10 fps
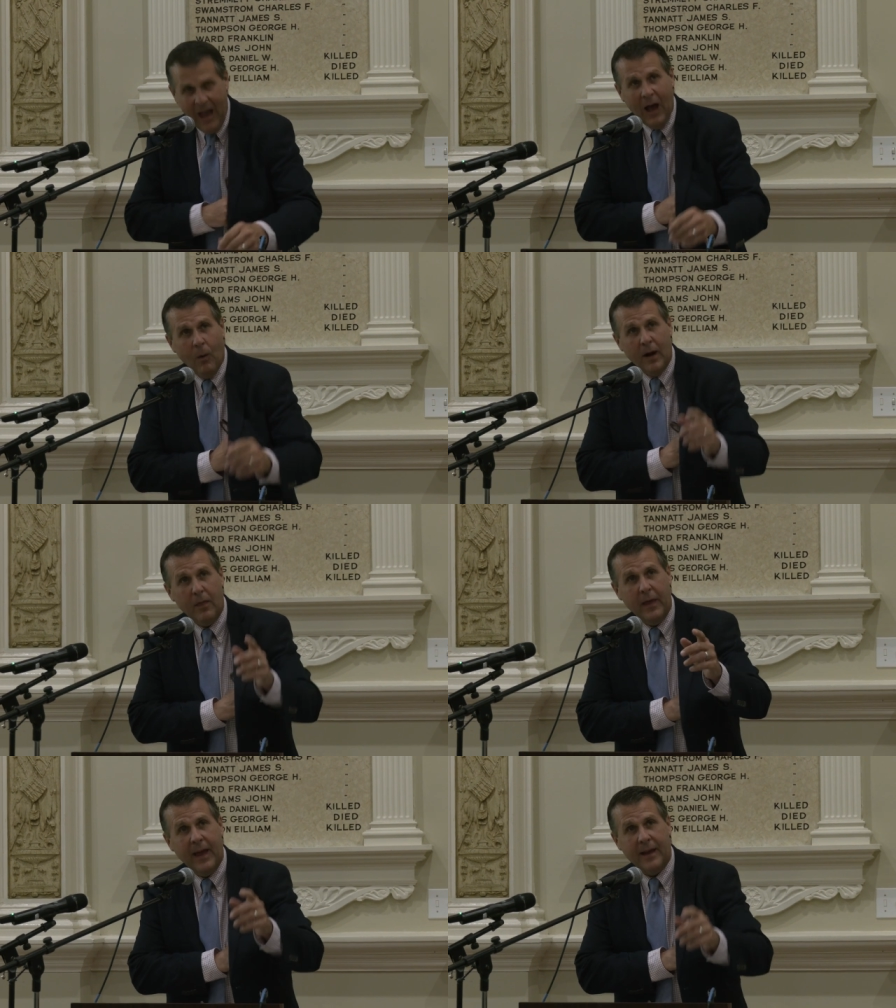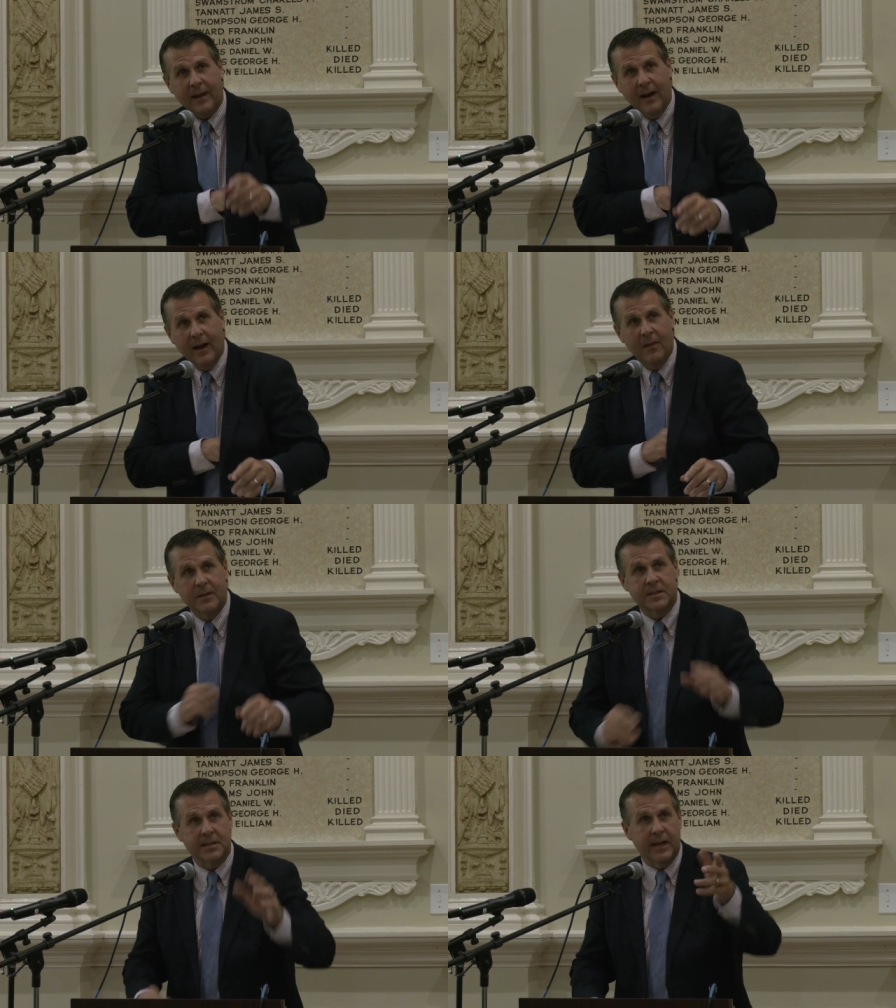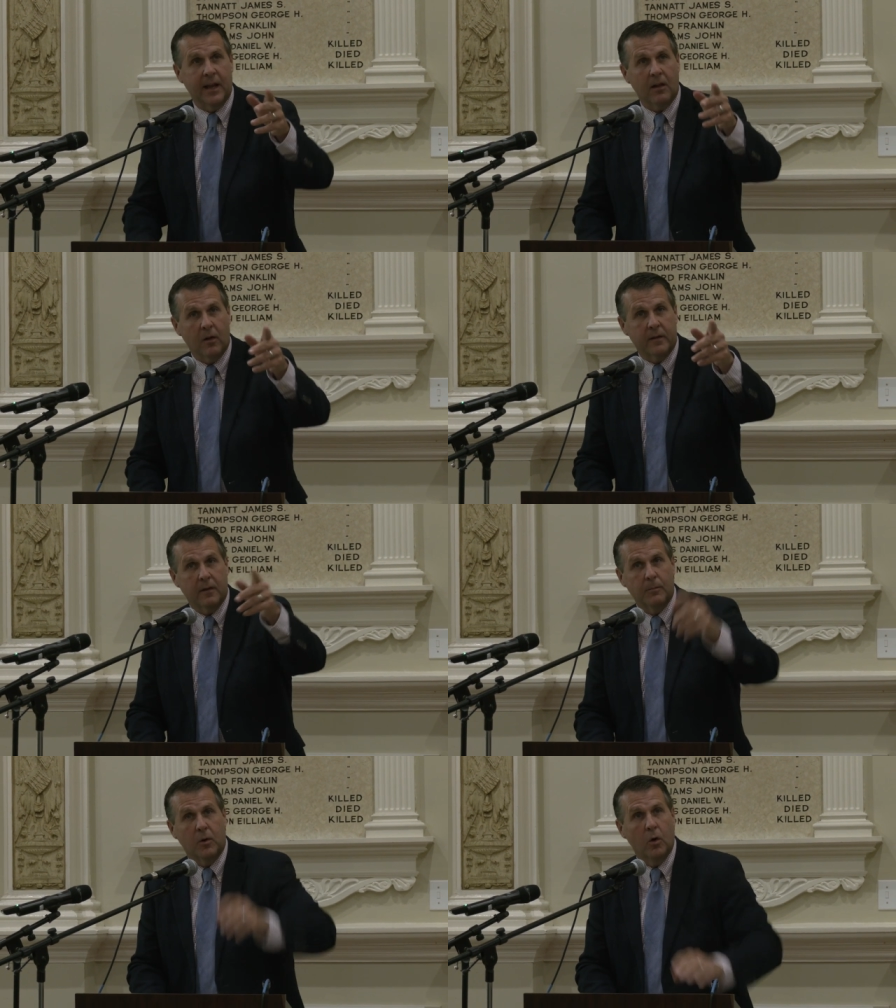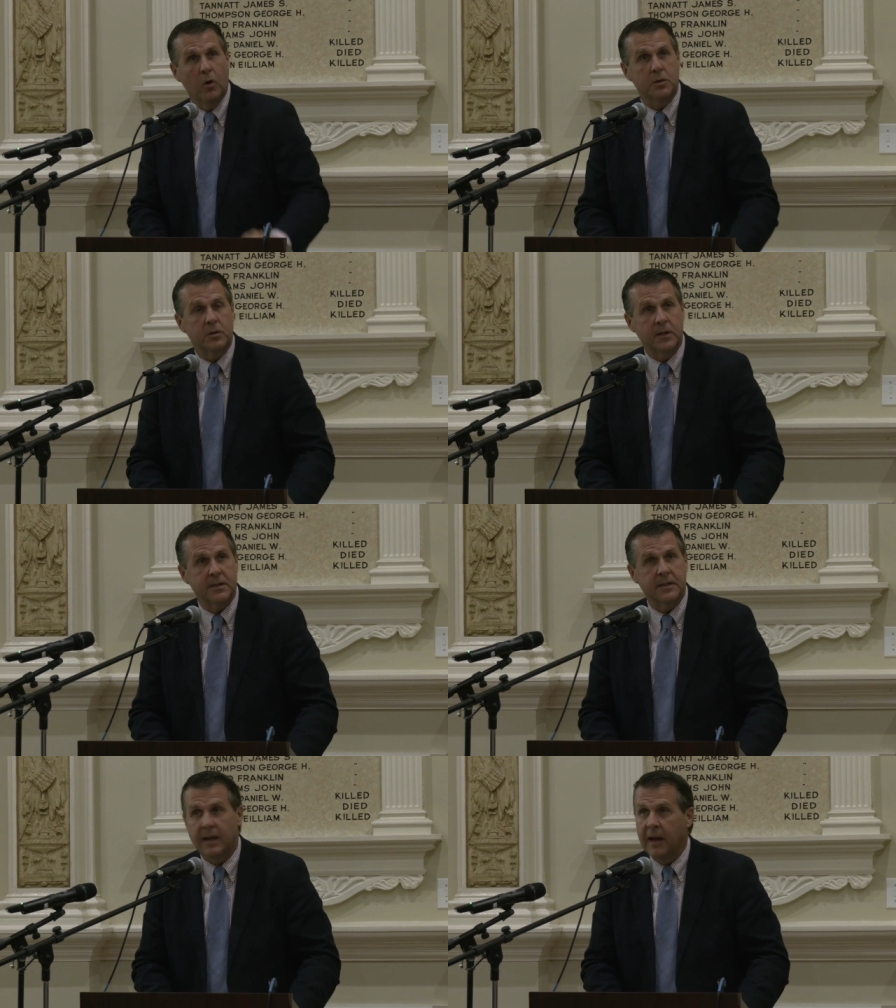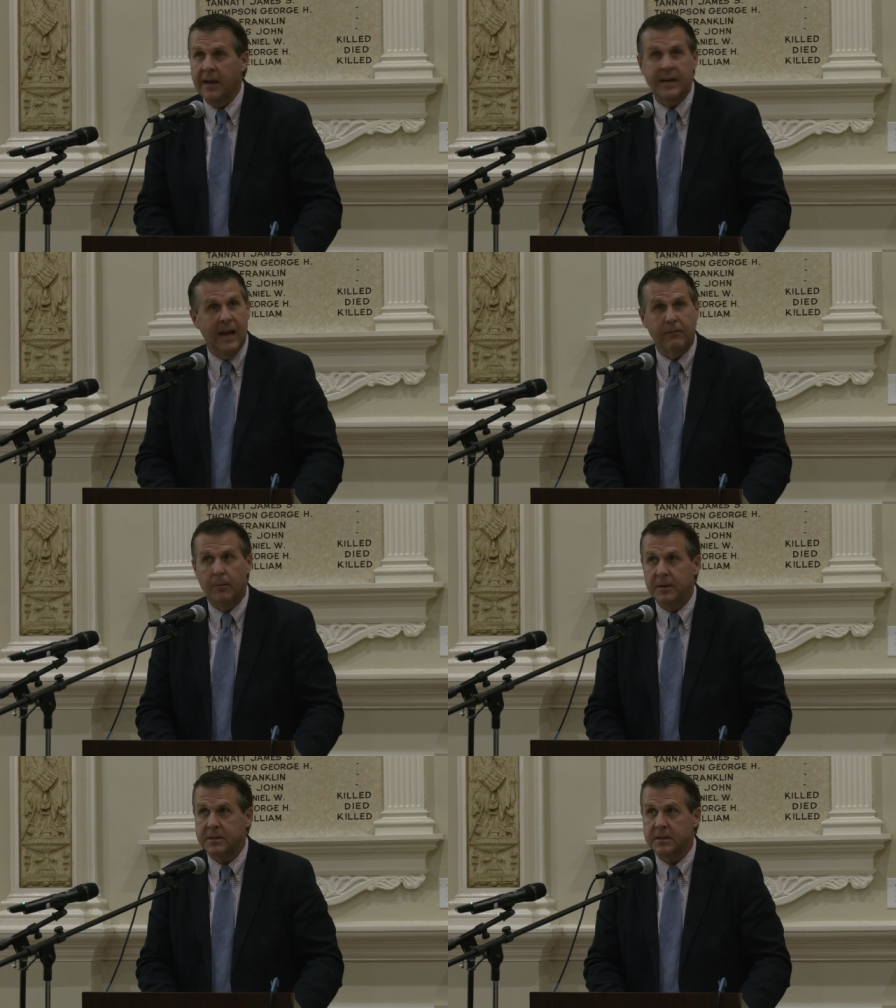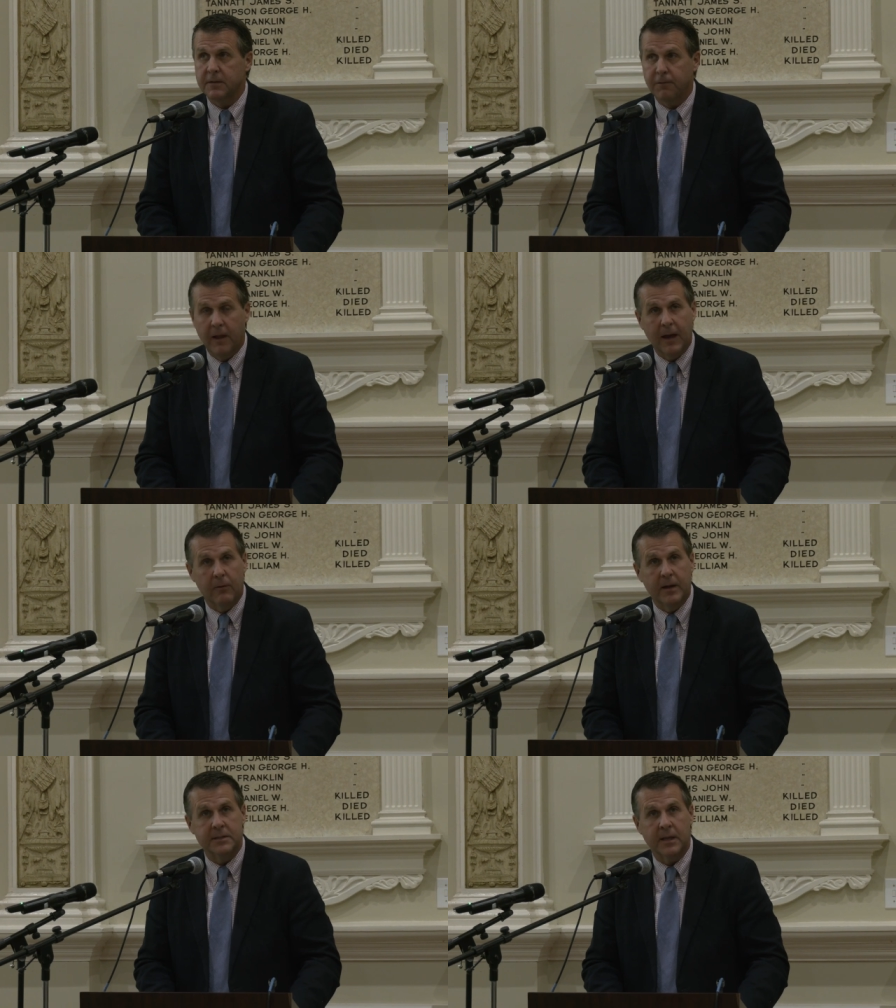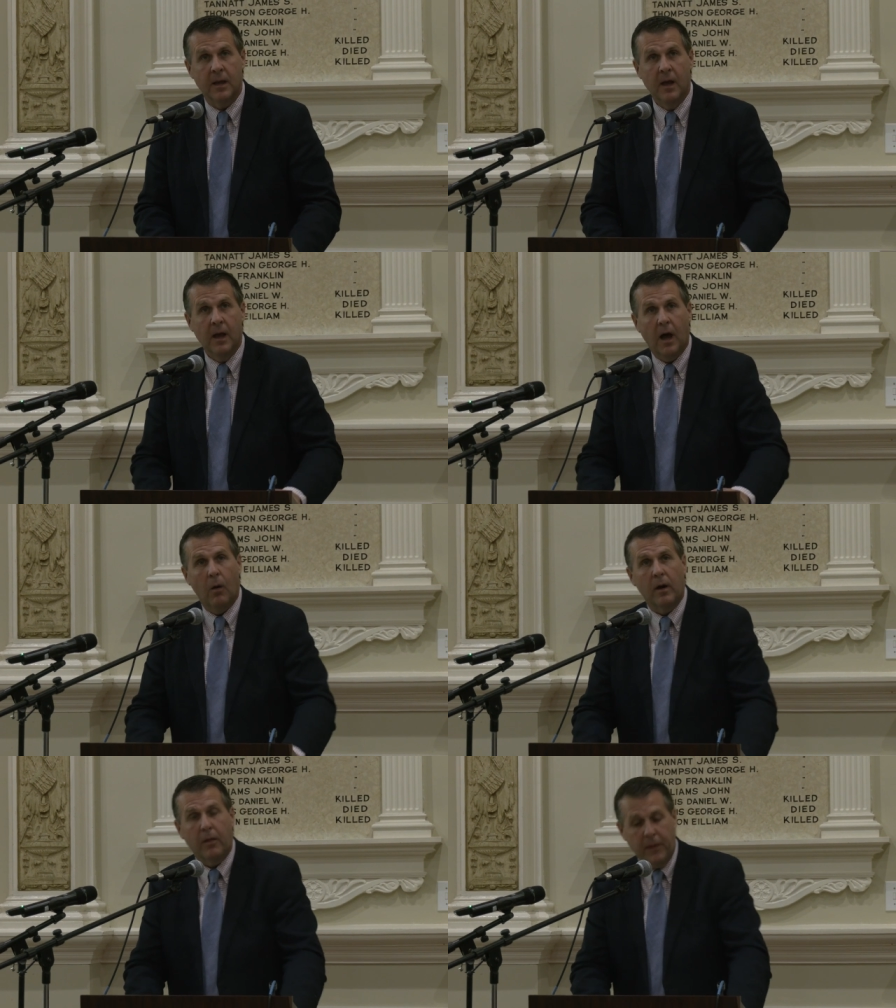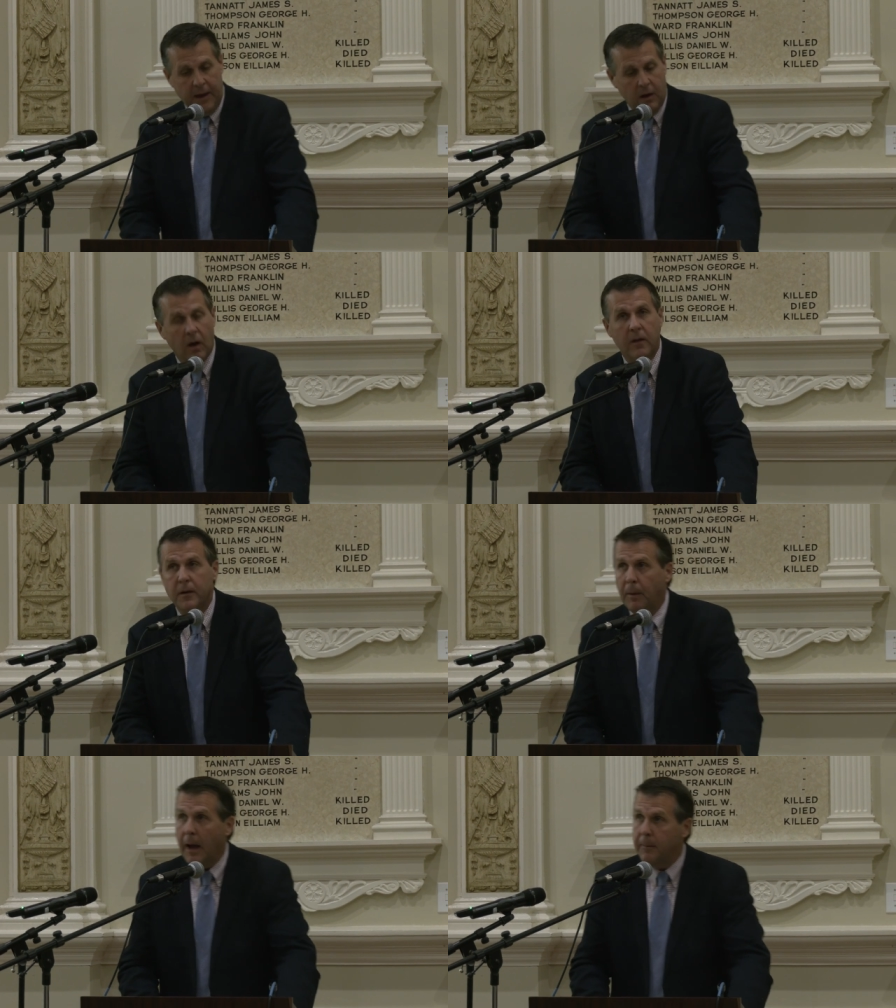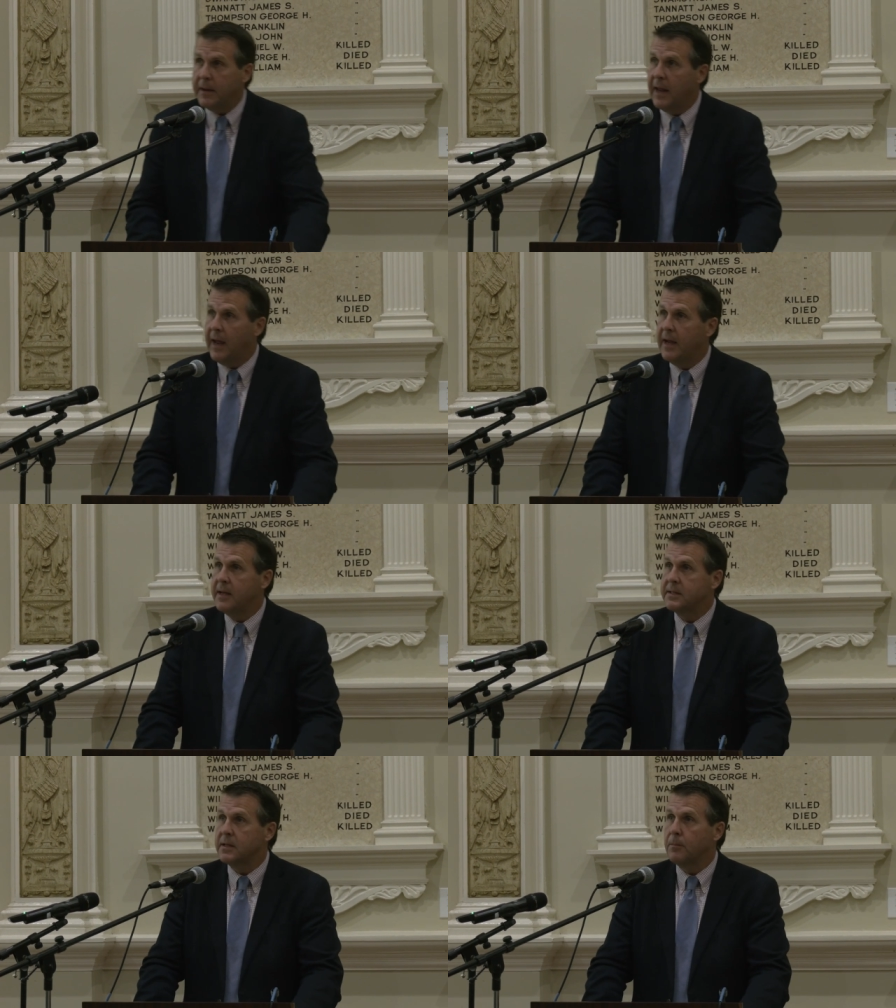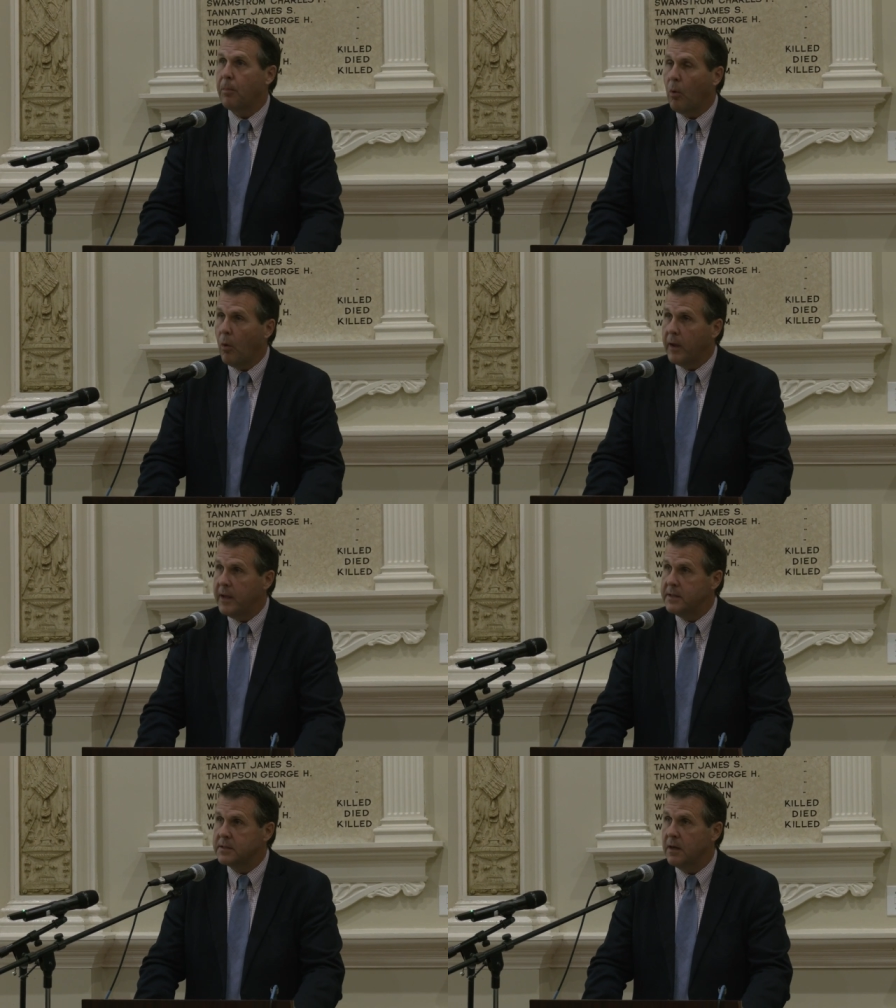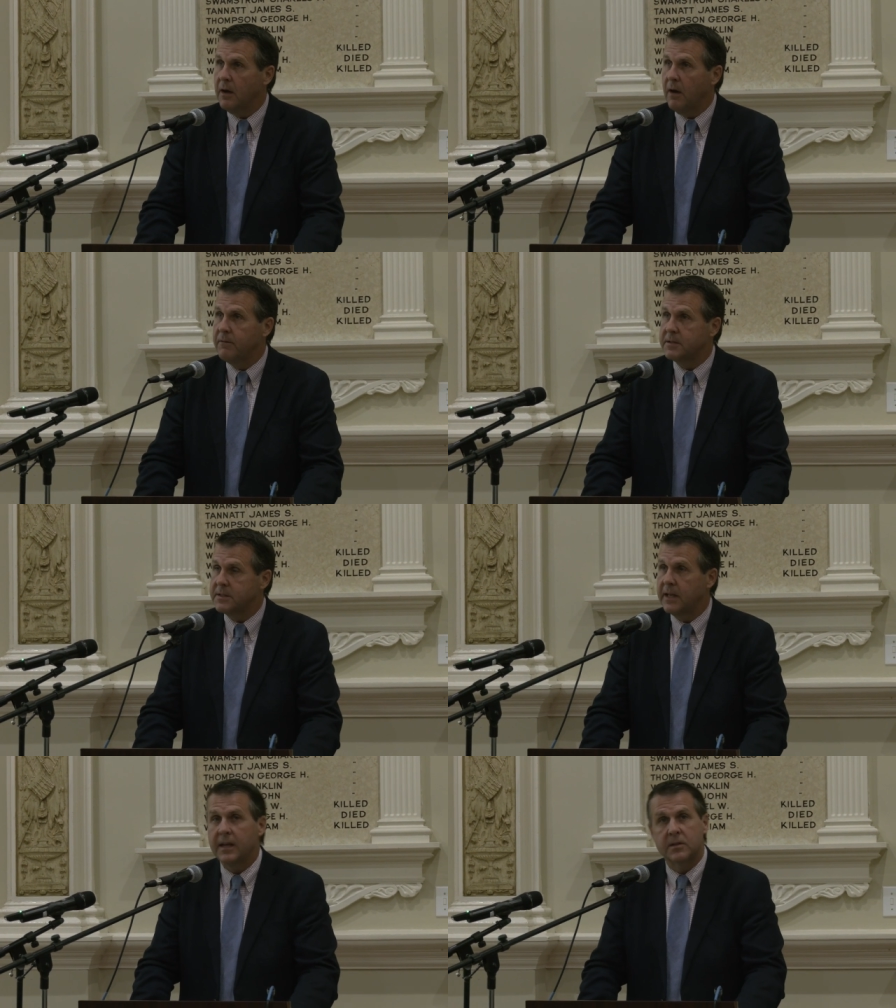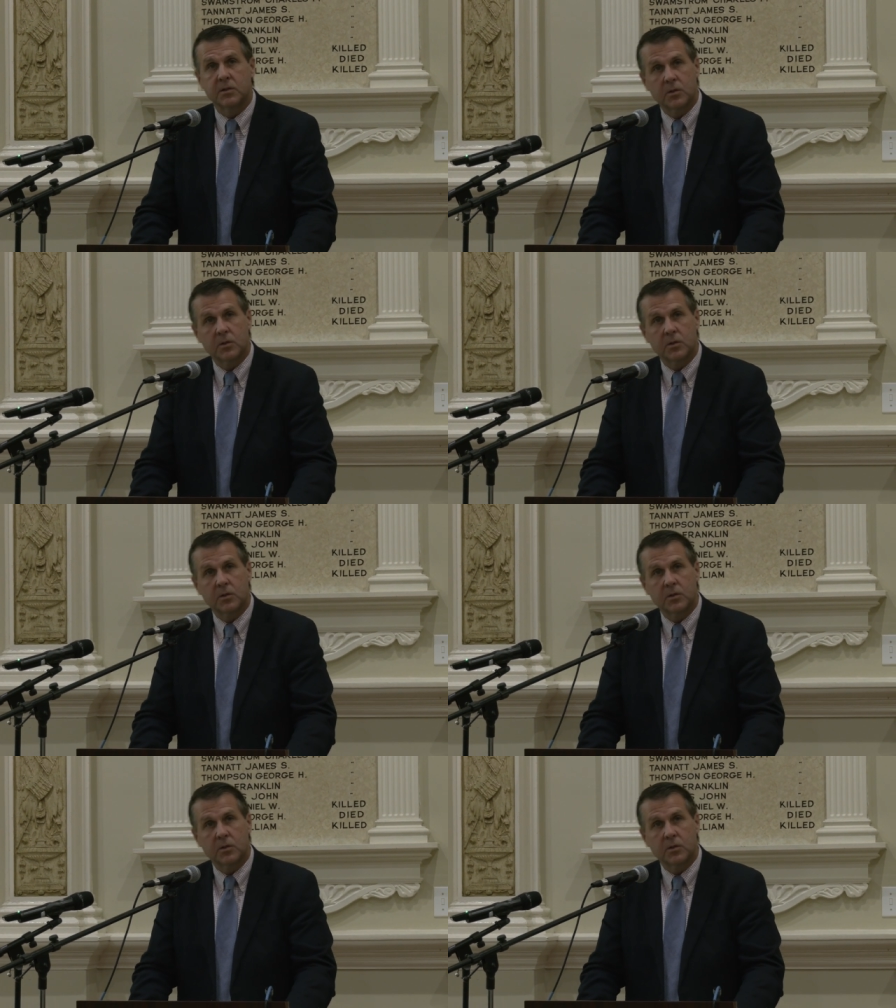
I want to thank uh, the city clerk, Tim Cruz, who doesn't, he never misses a flag raising. I want to thank all the department heads and employees uh, of the city and